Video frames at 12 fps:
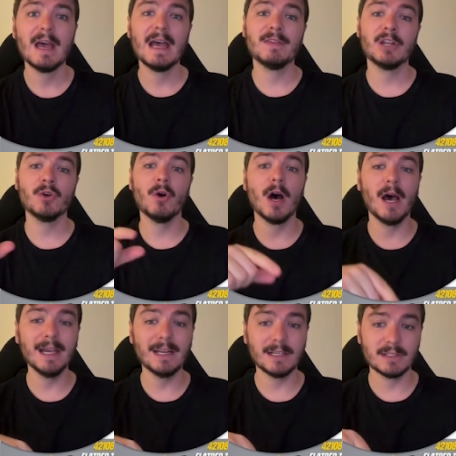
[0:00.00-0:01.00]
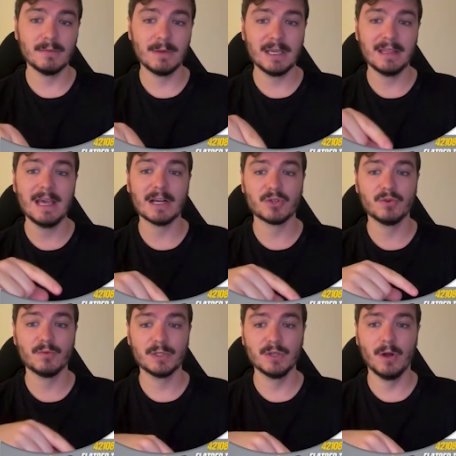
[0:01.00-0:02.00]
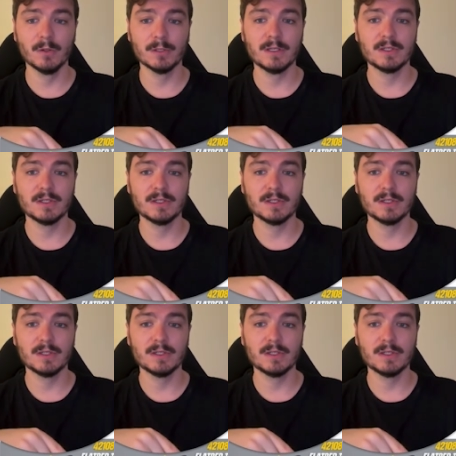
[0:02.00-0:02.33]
and then you're hiding to me the actual result.